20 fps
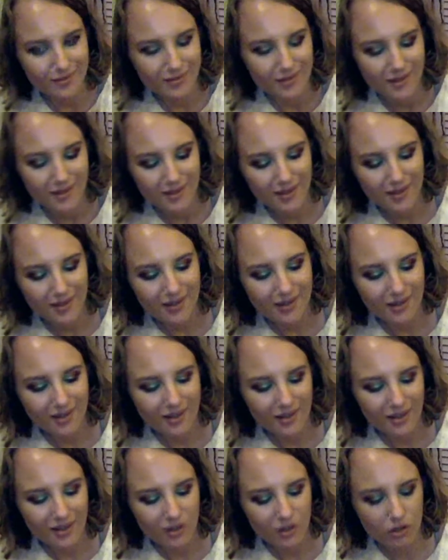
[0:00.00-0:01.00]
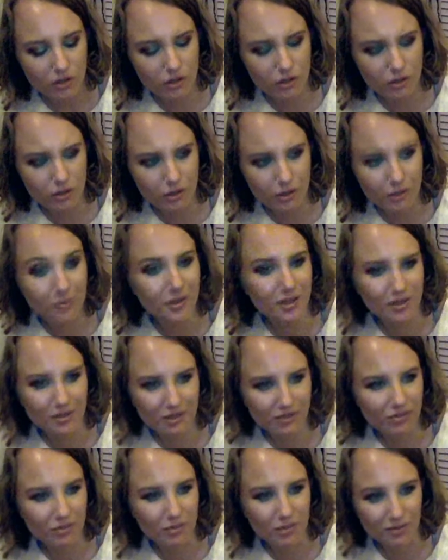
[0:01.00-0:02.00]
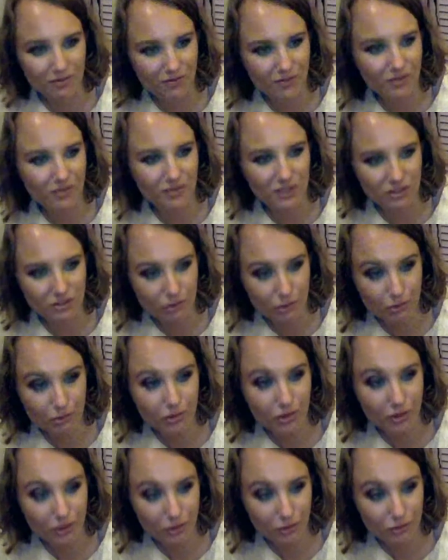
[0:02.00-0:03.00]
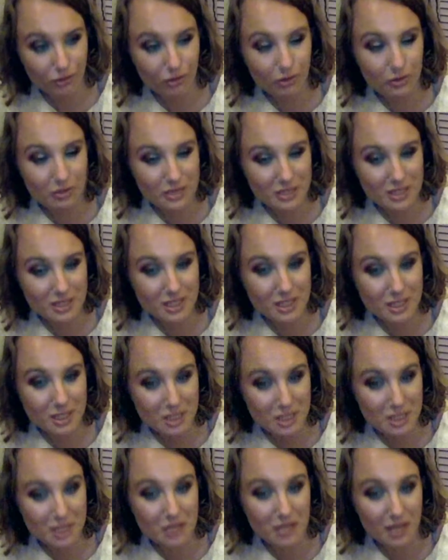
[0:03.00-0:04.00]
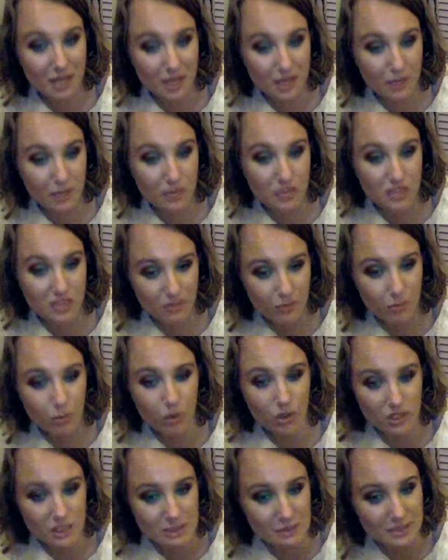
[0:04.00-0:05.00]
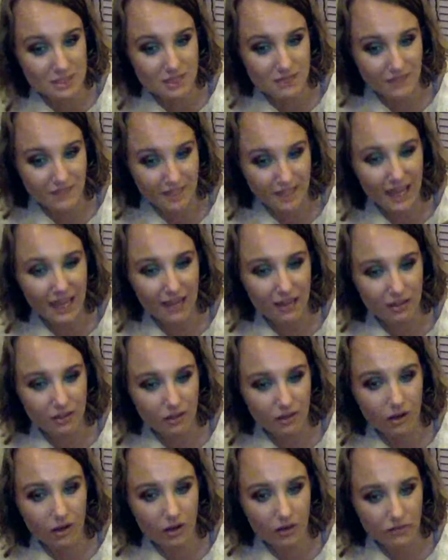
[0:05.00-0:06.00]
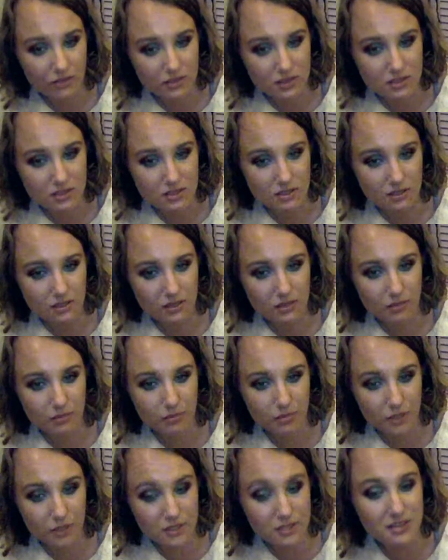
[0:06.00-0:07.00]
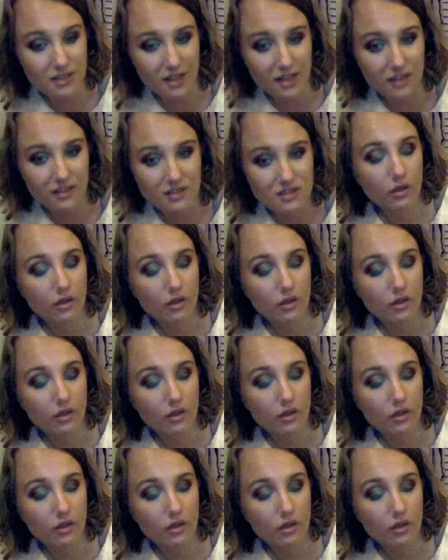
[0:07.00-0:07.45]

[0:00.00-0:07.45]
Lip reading: I don't know, it might have even been $52. And it was even more expensive in Canada, obviously, plus tax.